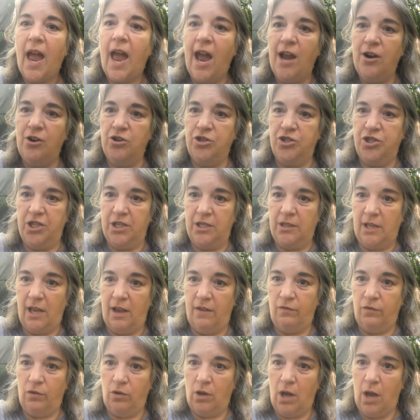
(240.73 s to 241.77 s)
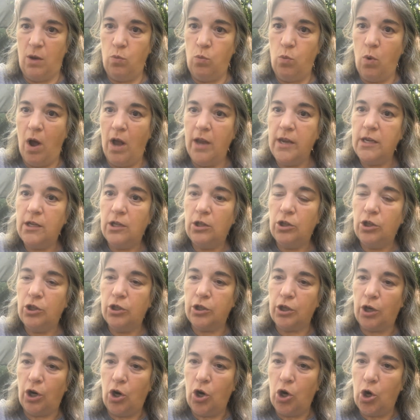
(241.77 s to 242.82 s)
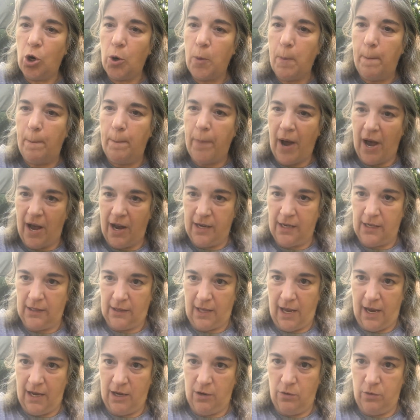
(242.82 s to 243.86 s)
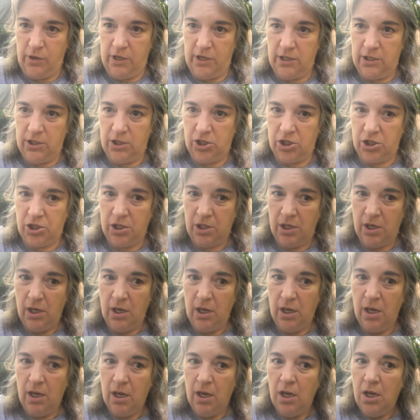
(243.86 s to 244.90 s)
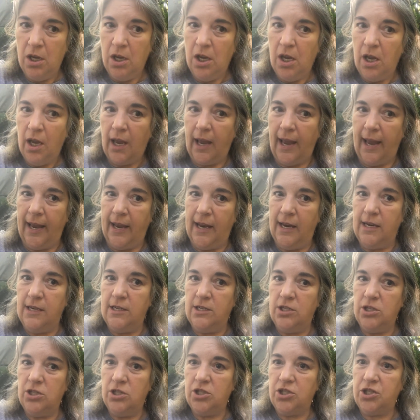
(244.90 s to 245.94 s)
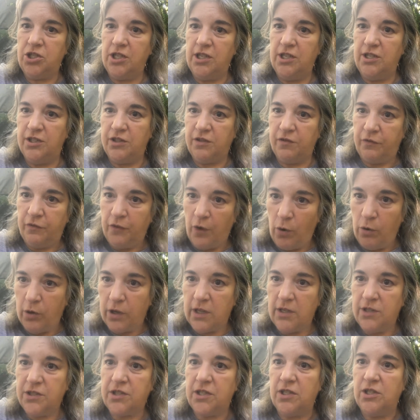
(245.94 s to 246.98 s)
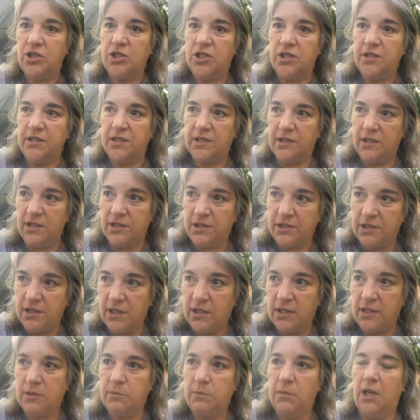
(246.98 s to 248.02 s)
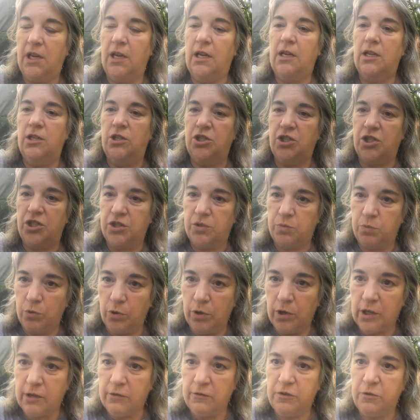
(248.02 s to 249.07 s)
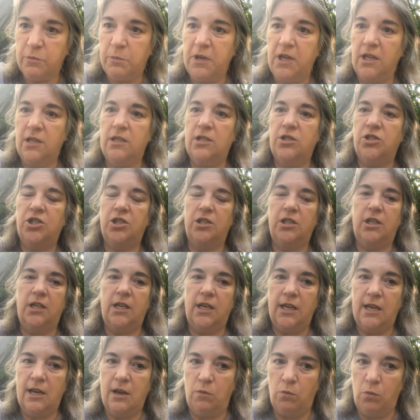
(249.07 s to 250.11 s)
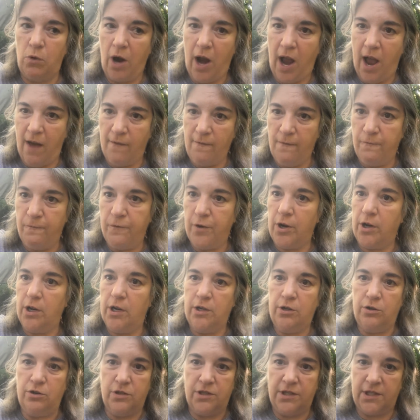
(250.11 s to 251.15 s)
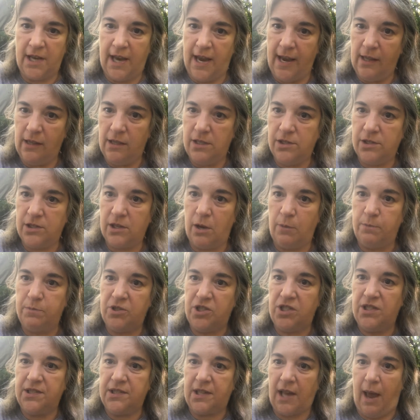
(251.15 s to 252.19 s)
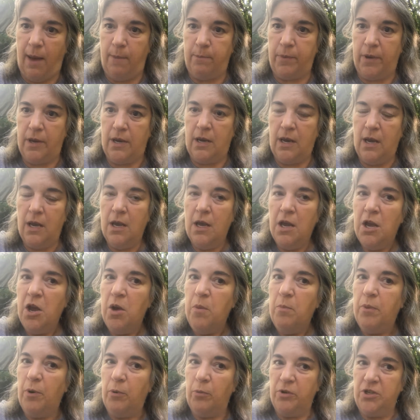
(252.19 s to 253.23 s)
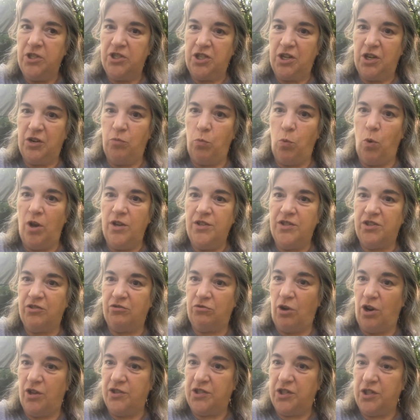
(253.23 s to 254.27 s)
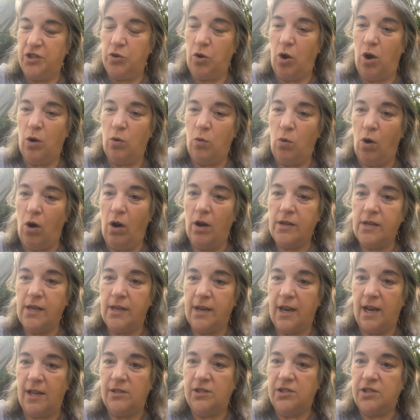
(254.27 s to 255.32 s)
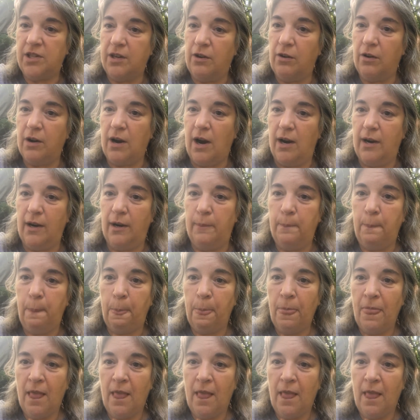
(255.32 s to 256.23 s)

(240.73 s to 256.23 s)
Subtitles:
energy level. I want you to look at her body language. And she's focused and she's listening to me and she's working with me in agility and we're having fun. Her tail is up, she's happy. But when she runs across a dog walk, you can see her kind of